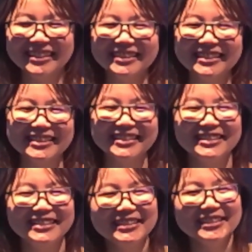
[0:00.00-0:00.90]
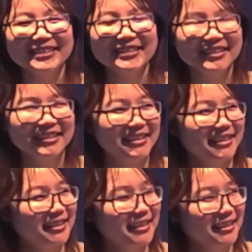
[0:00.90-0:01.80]

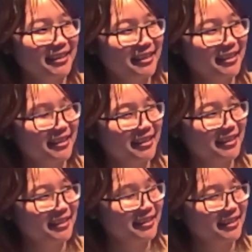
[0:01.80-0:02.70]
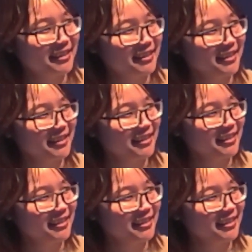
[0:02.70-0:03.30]
(silent)